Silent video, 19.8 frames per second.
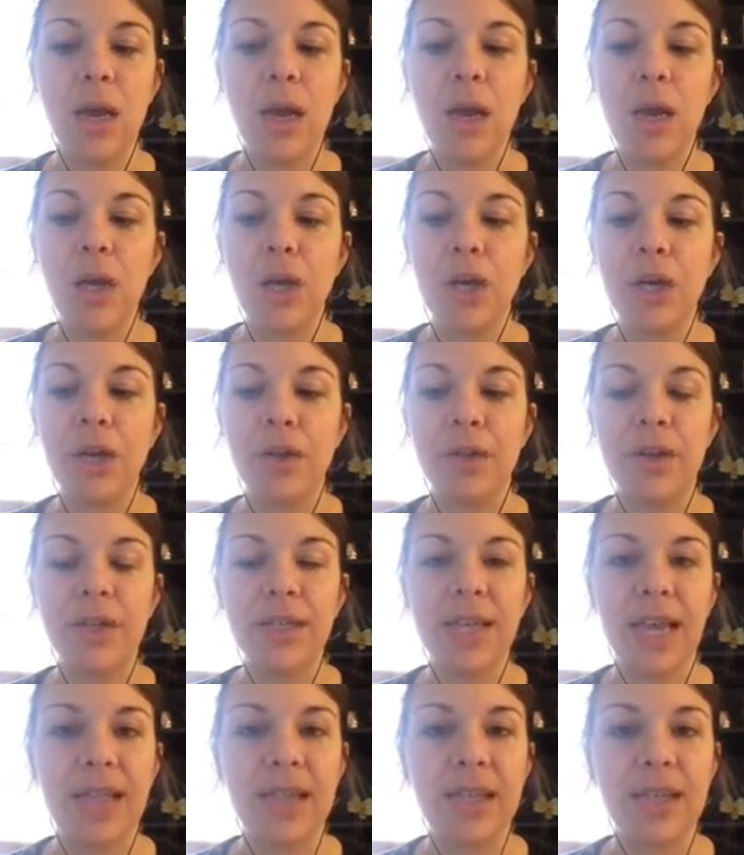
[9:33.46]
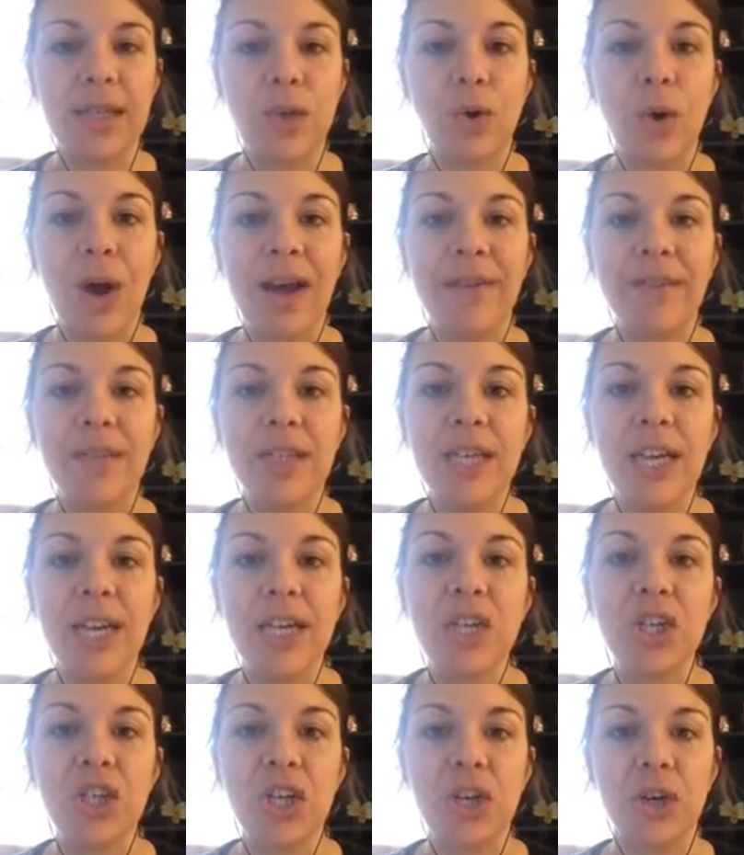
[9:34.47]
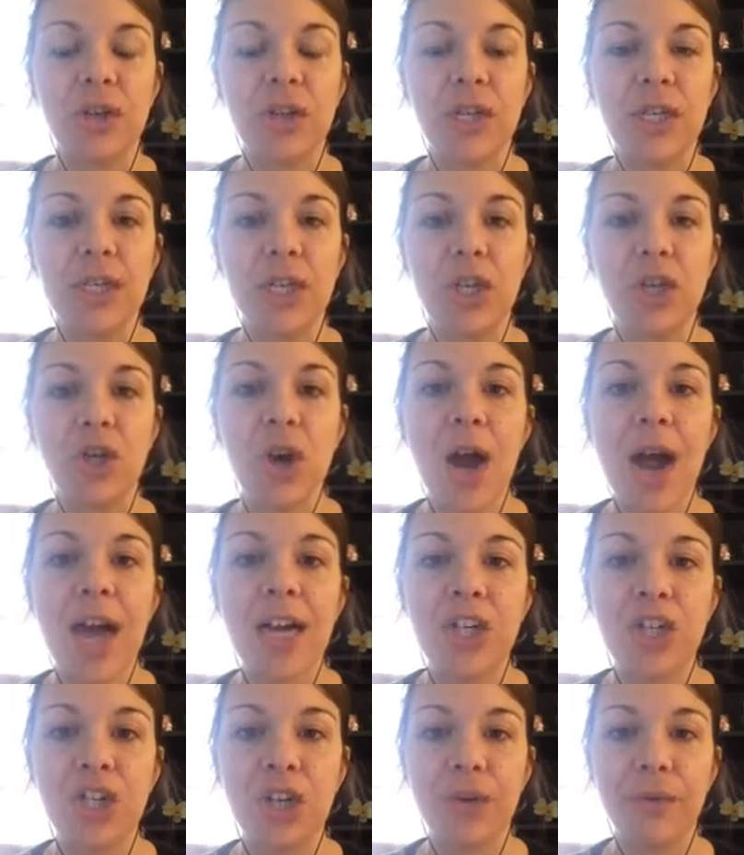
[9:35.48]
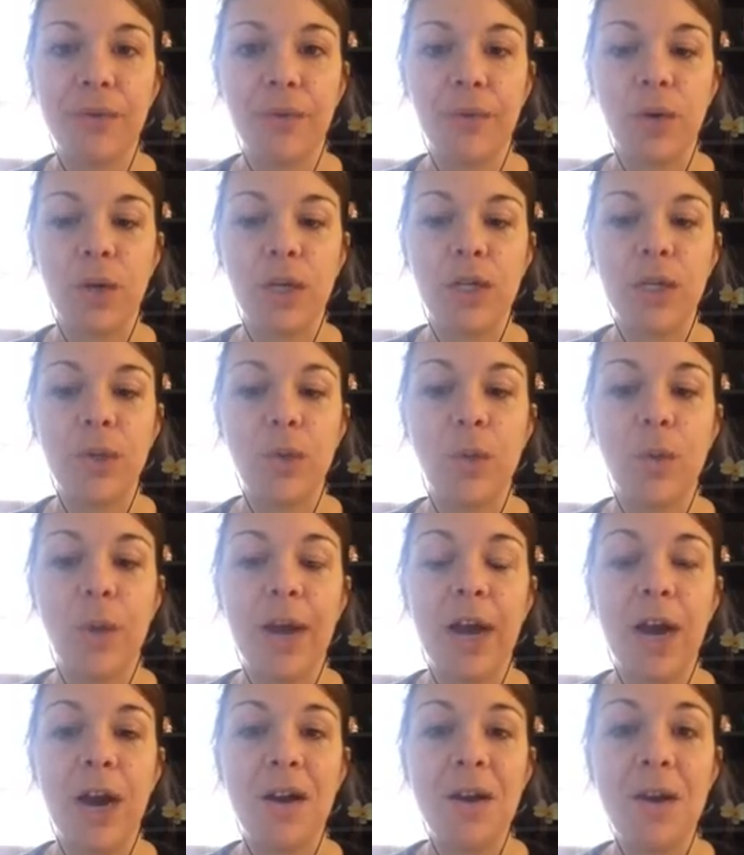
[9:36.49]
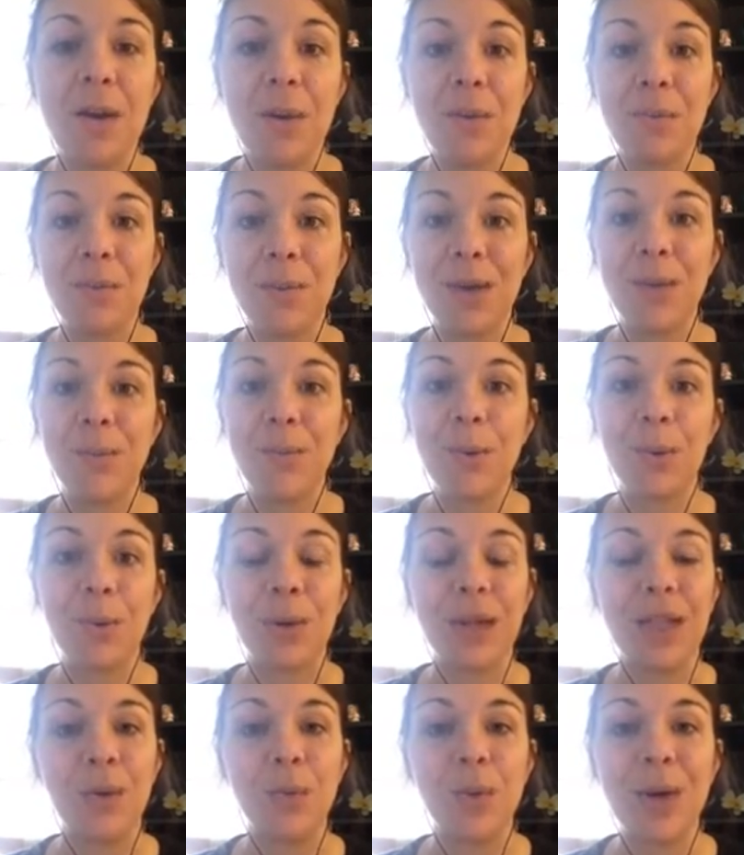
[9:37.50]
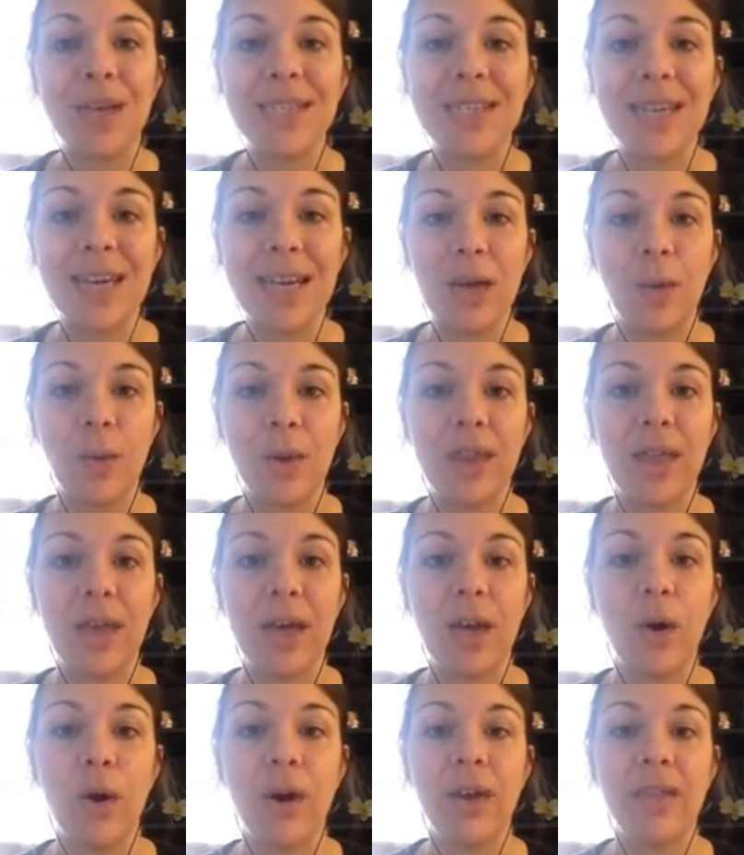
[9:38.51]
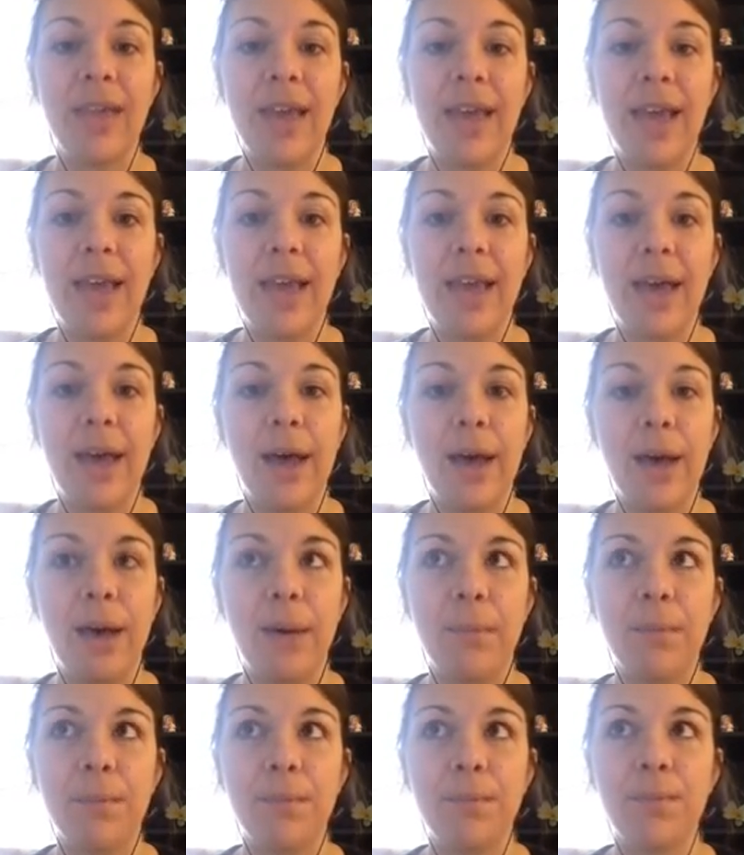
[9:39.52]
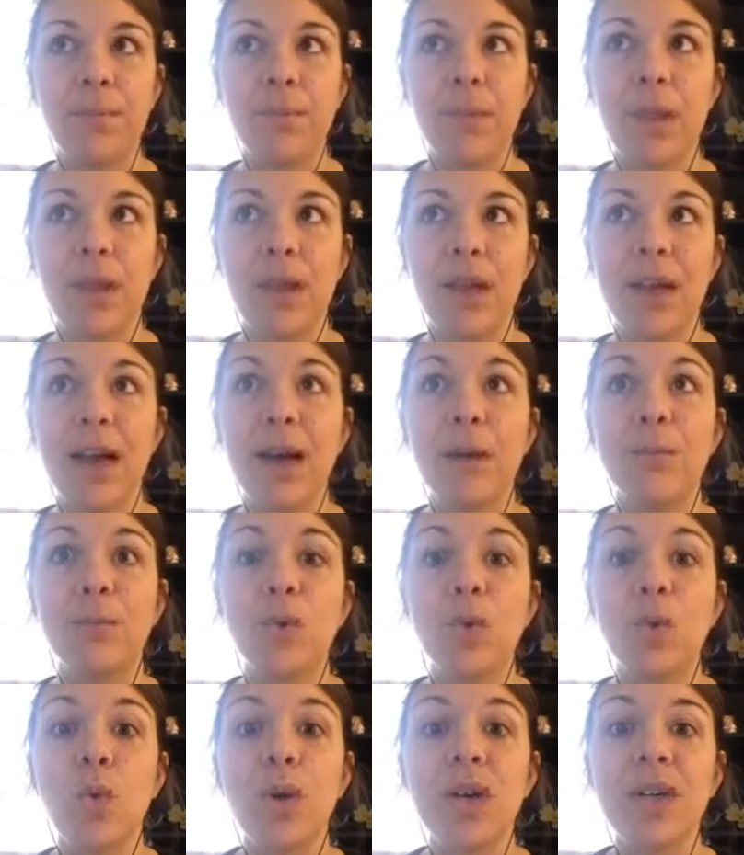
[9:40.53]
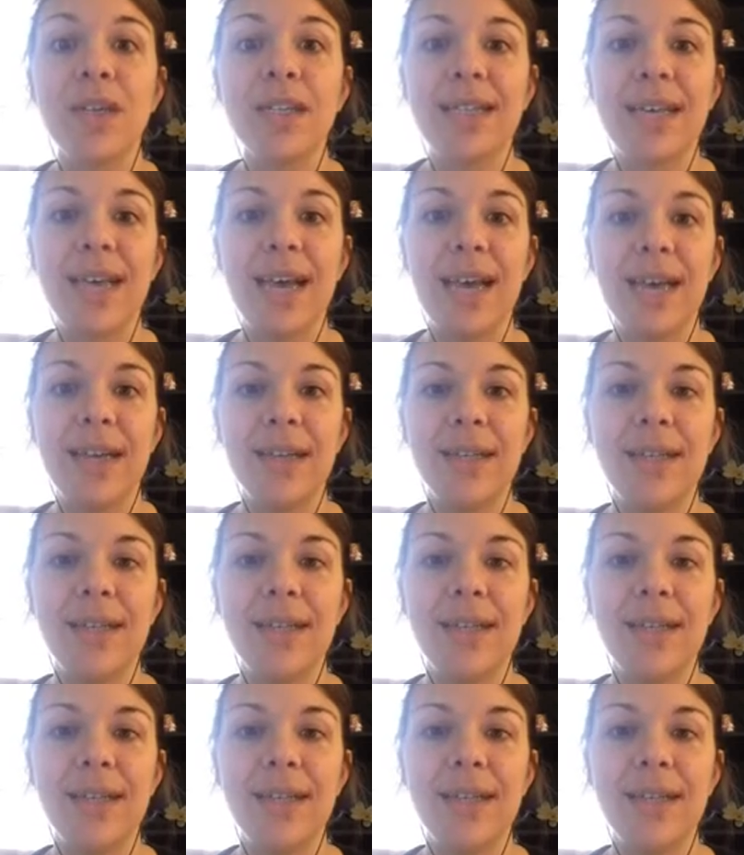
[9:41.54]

there's this gravitation or this attraction force where people really resonate with it, or they come towards it.